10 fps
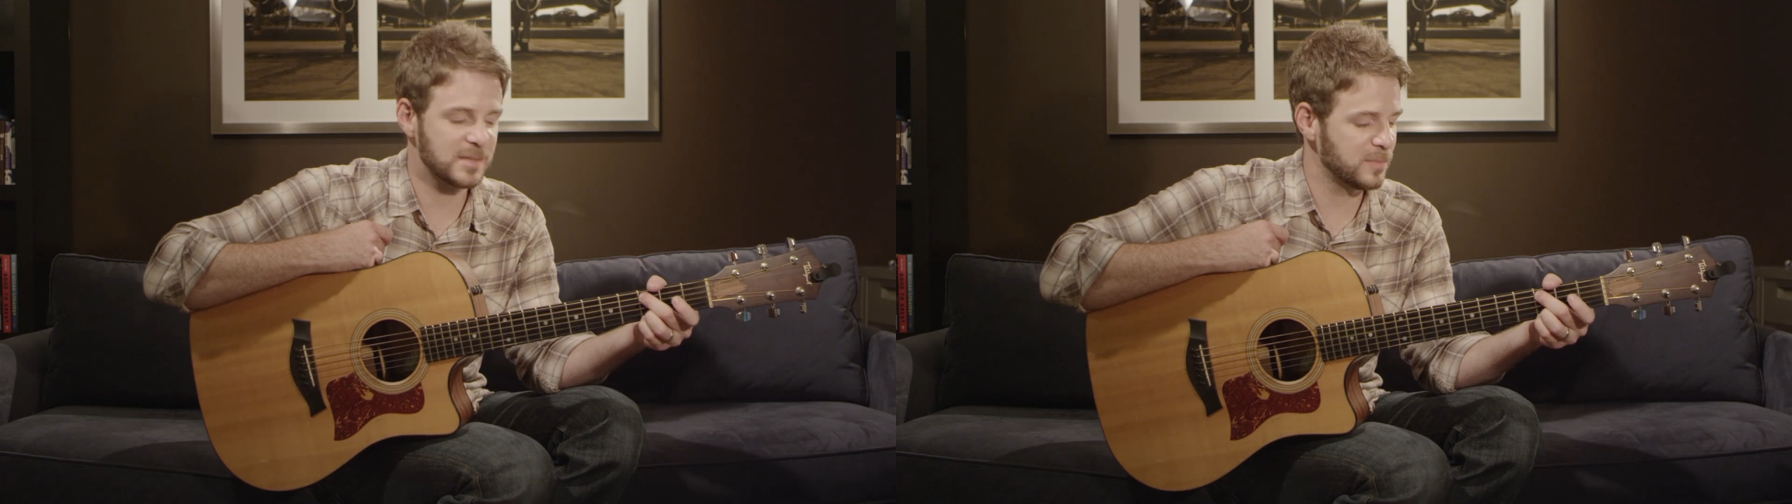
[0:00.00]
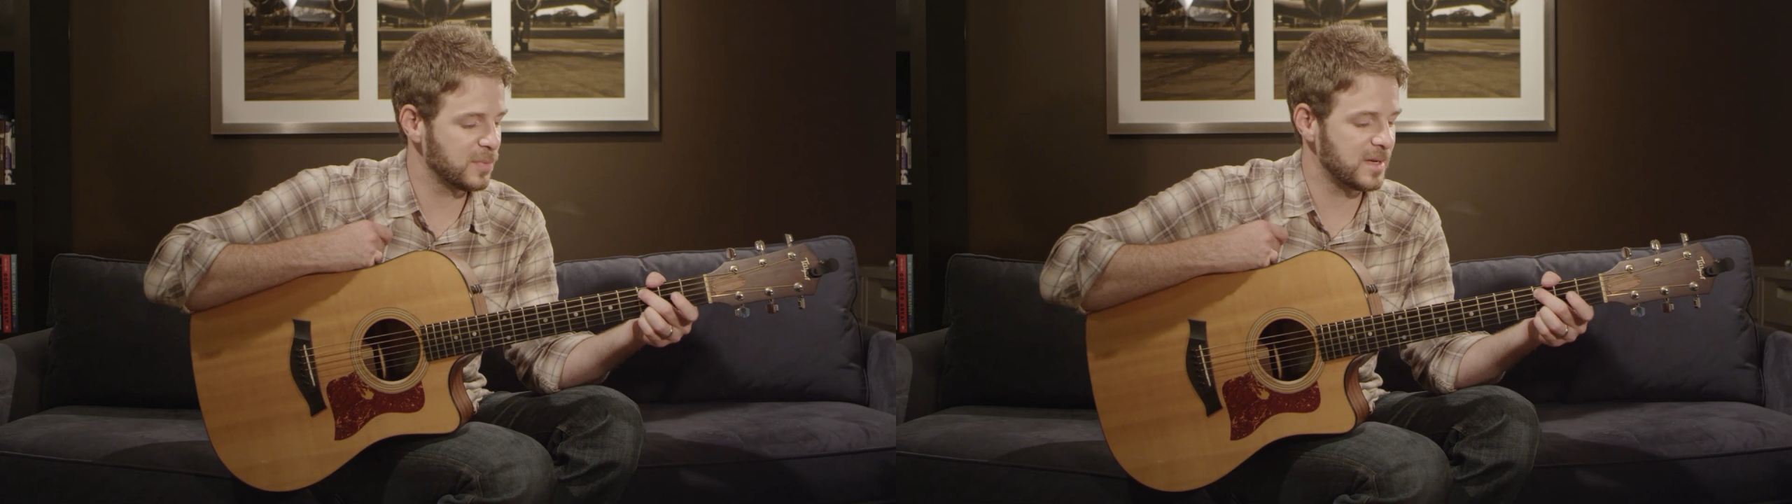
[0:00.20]

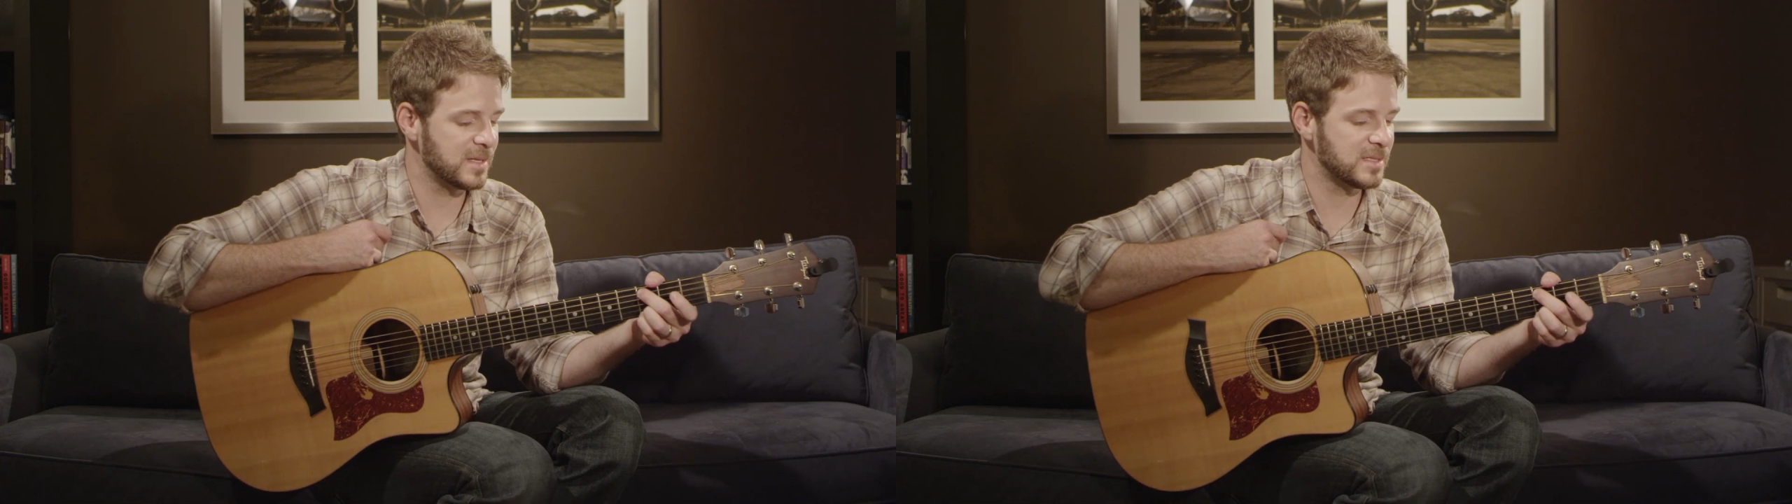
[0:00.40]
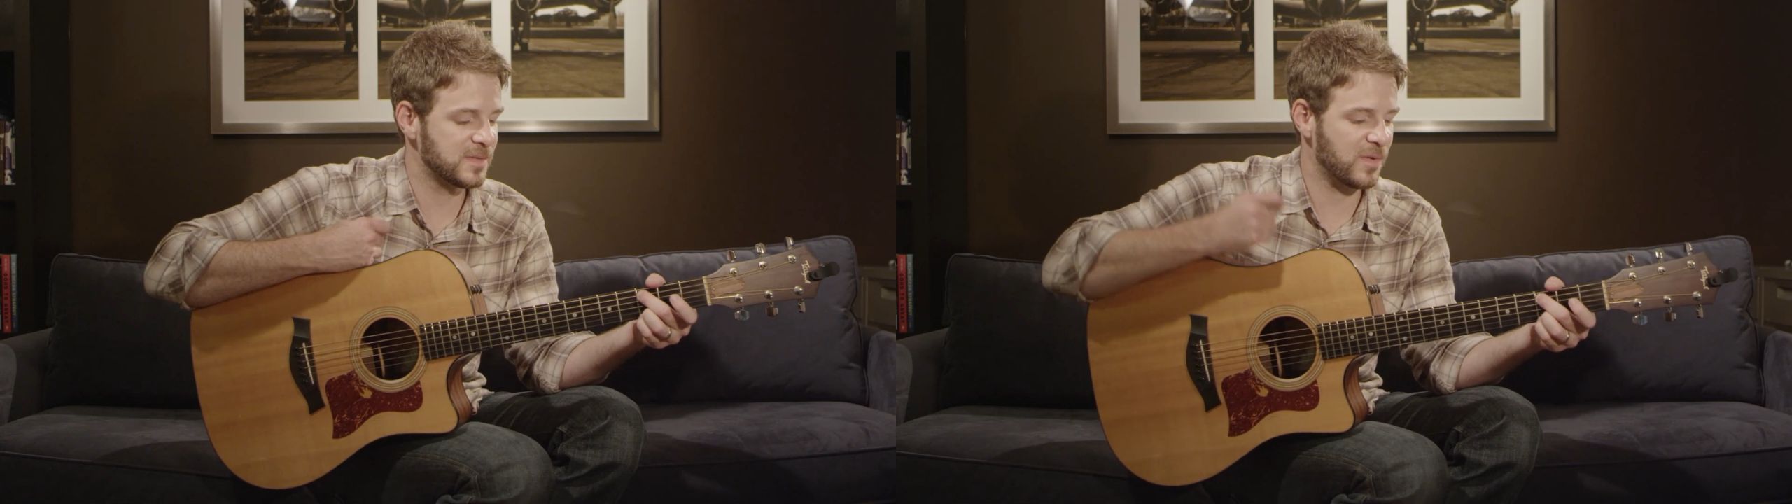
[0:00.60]
and
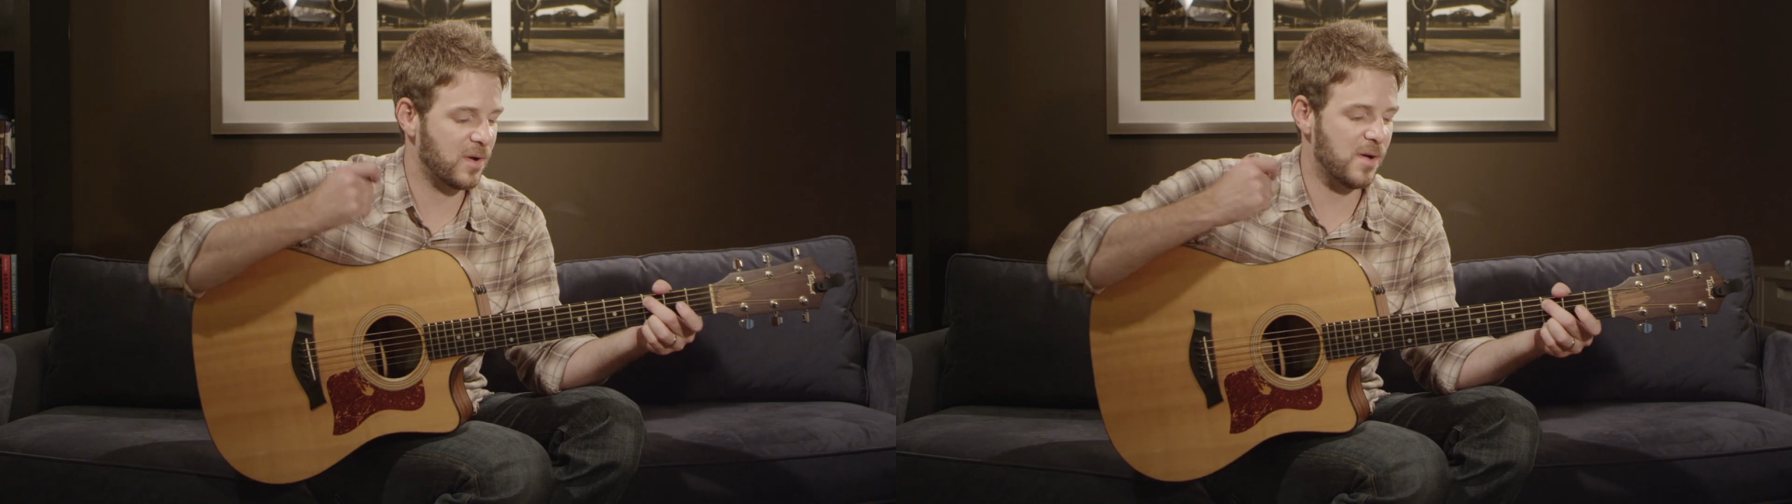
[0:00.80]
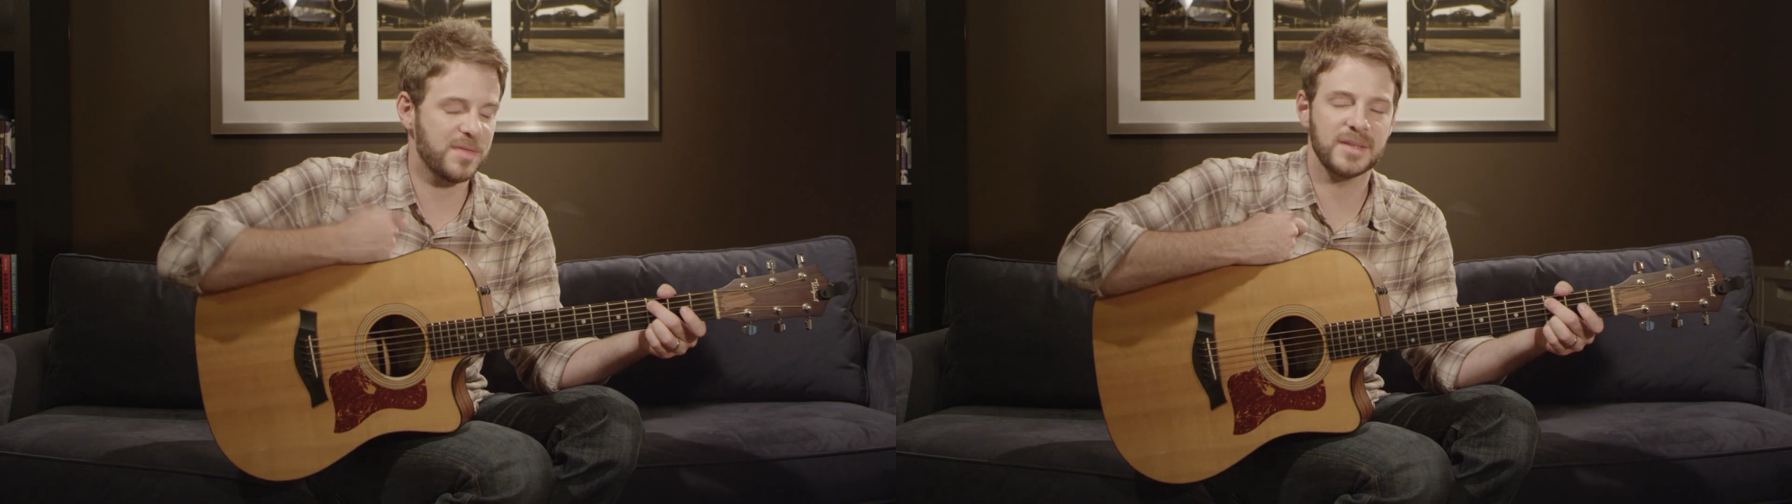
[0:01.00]
bridge for
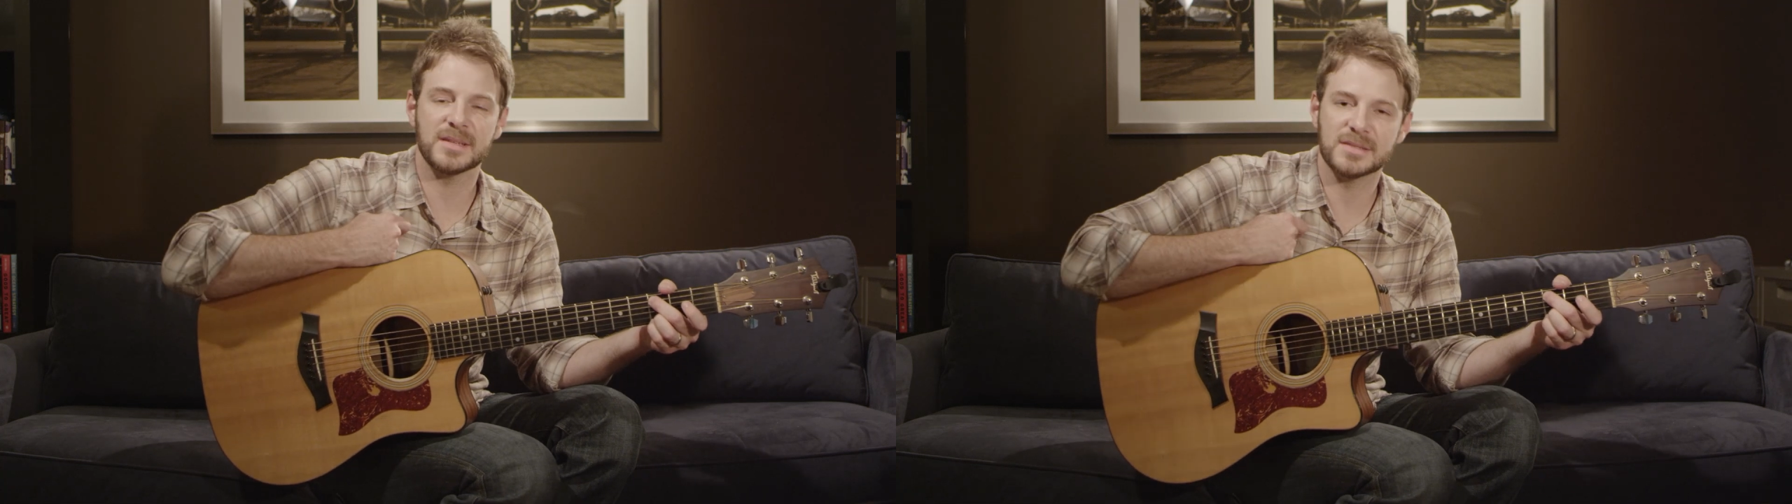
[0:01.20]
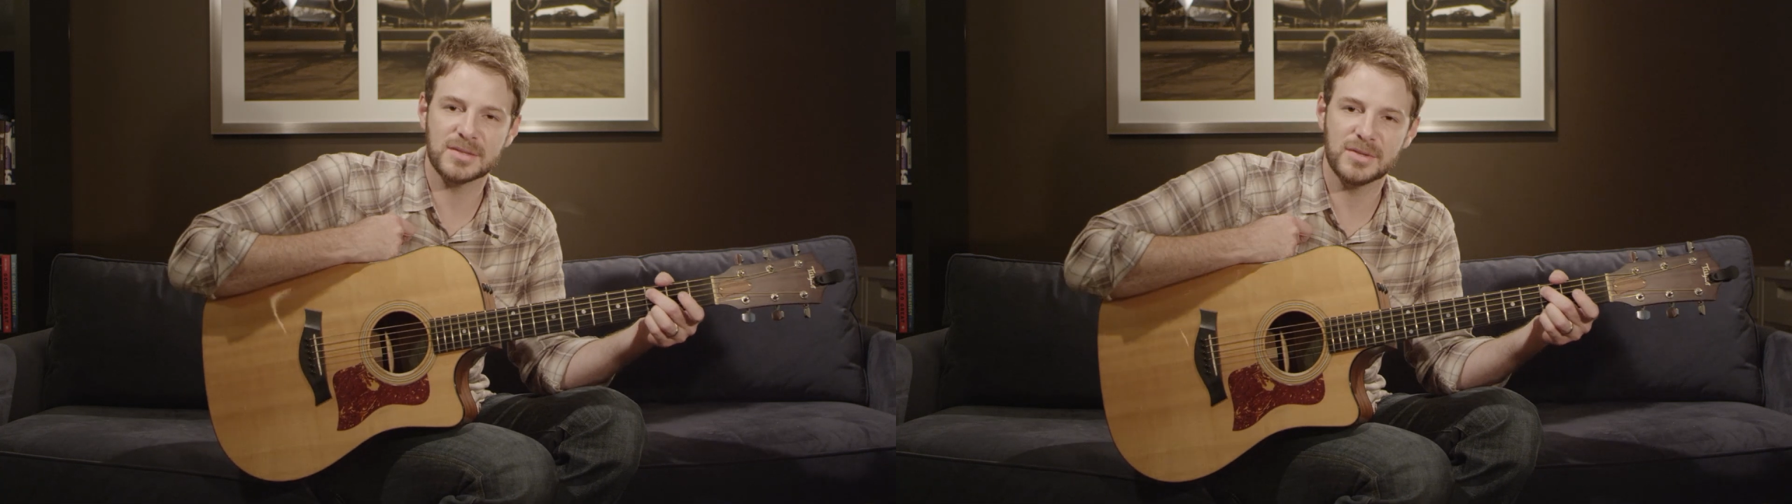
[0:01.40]
All Things